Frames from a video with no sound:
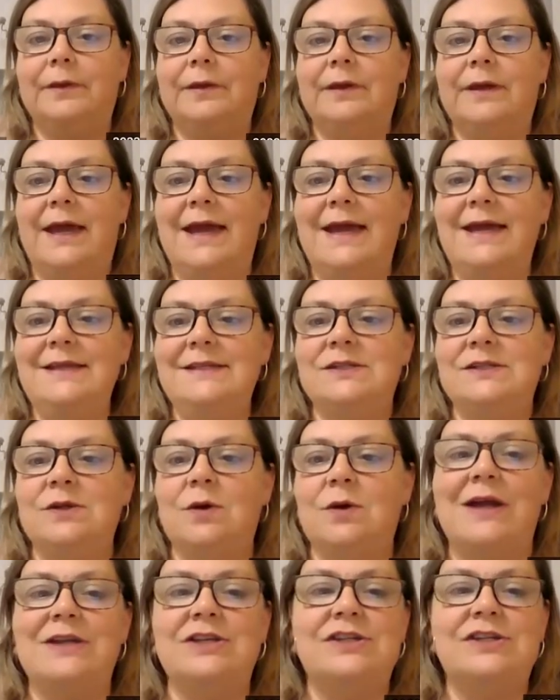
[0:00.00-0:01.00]
Okay,
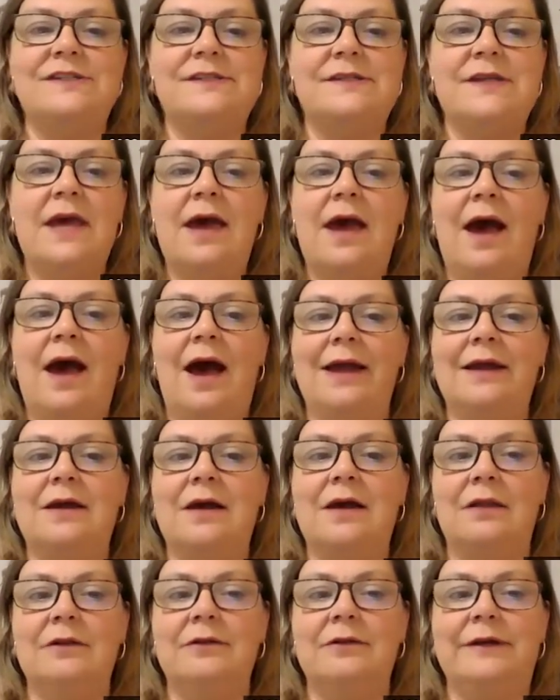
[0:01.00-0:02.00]
so I
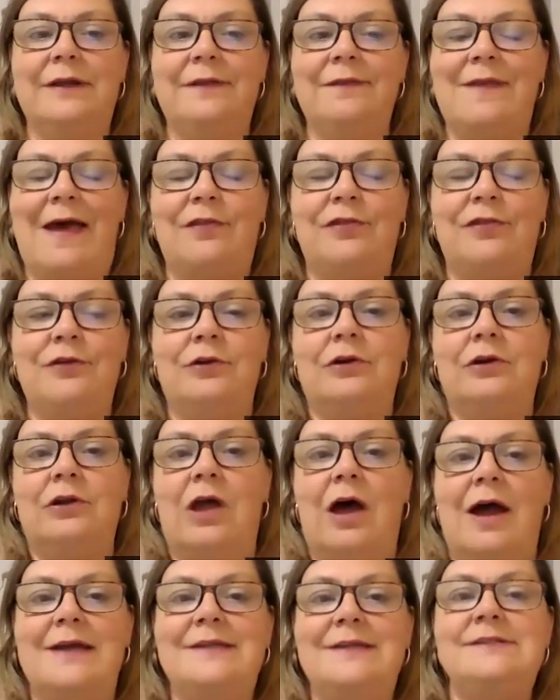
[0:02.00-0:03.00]
colored in that third
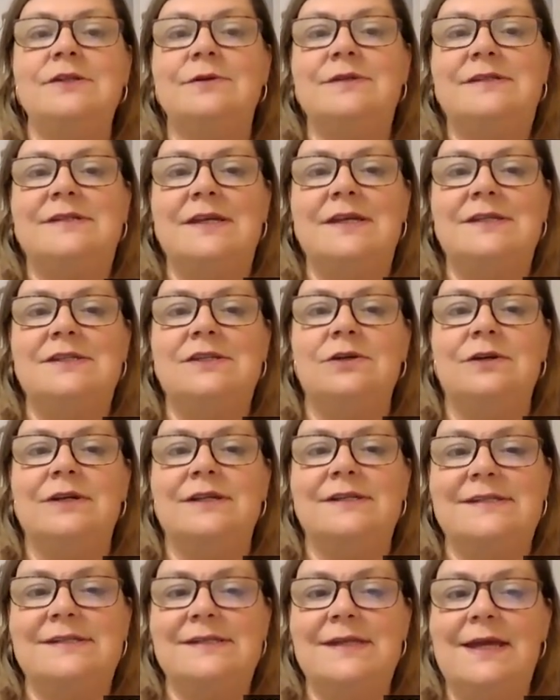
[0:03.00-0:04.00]
line so it's easier
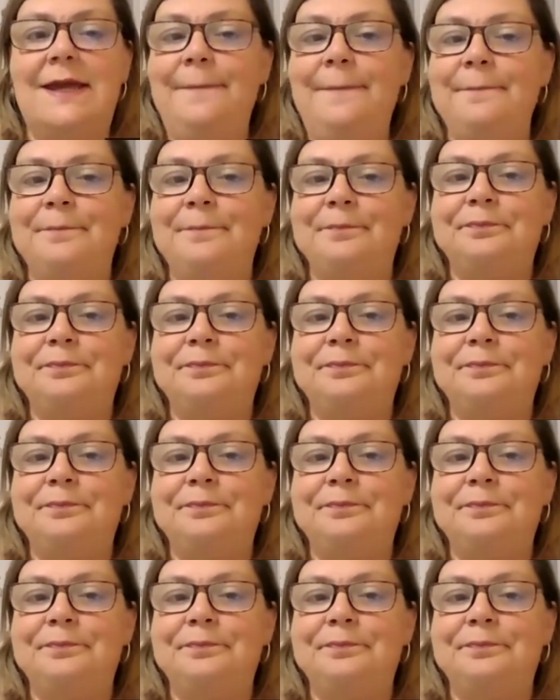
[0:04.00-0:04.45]
to see.